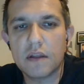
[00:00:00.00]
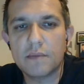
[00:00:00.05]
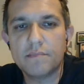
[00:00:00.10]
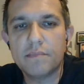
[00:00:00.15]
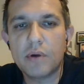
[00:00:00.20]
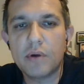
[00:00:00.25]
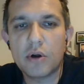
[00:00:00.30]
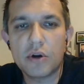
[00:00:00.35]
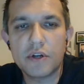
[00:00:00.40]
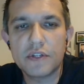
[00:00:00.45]

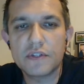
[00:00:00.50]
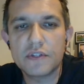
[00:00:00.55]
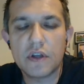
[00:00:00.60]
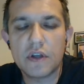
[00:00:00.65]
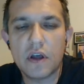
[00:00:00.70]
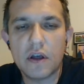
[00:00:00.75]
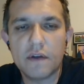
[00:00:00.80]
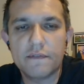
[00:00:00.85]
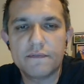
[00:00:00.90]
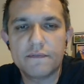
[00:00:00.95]
part
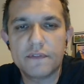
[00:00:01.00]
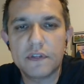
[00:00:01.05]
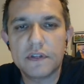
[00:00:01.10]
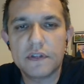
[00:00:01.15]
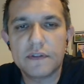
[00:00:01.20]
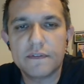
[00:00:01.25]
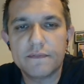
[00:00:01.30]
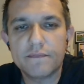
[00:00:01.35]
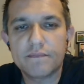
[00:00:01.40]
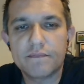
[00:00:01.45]
of
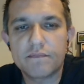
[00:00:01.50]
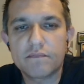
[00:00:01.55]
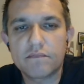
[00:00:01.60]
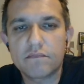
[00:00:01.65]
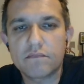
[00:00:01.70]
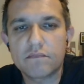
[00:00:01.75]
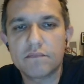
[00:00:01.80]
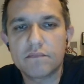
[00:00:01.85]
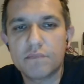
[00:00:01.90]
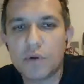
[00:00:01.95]
the
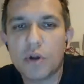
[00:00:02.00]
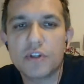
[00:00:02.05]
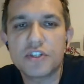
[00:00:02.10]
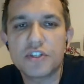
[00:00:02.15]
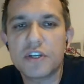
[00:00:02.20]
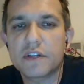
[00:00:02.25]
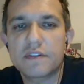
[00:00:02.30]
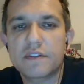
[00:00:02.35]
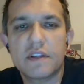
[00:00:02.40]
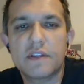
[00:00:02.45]

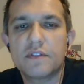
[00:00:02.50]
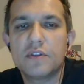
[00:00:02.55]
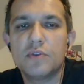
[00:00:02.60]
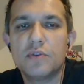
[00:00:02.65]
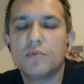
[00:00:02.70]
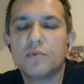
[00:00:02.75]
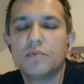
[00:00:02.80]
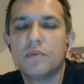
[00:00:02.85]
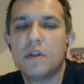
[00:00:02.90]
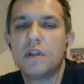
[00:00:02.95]
project that
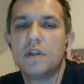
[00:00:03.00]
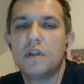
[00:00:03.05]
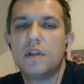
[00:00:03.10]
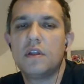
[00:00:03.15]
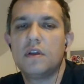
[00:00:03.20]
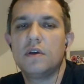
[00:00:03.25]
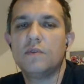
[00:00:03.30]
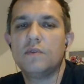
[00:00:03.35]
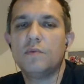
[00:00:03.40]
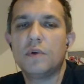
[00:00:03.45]

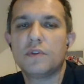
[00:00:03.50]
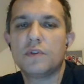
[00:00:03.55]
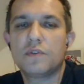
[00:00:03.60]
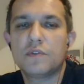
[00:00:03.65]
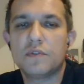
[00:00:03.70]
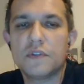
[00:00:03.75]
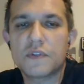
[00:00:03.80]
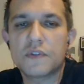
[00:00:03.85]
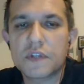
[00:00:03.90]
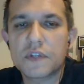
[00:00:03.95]
you want to
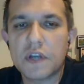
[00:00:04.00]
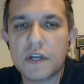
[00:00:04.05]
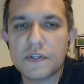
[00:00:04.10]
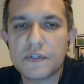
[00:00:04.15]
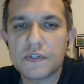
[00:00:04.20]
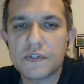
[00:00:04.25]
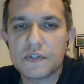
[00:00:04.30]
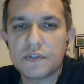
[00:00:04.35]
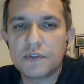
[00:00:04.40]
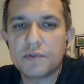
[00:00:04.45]

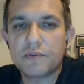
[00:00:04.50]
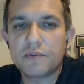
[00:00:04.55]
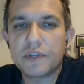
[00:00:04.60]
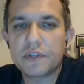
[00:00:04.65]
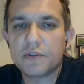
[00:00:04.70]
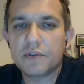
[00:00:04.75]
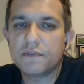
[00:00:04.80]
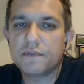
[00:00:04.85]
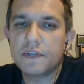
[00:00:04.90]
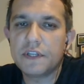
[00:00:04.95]
discuss during
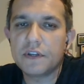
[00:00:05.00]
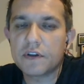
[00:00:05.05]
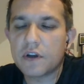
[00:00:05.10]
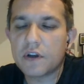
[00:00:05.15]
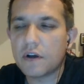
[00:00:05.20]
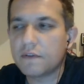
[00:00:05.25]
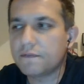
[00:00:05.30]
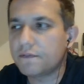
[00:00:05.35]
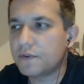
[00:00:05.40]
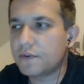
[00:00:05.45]
your video
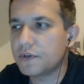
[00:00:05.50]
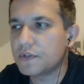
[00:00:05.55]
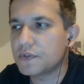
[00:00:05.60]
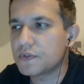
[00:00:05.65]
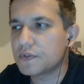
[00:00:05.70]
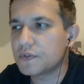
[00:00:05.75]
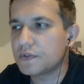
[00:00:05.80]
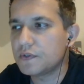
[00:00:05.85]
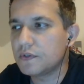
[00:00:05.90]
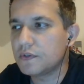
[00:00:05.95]

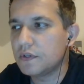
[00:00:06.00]
conference.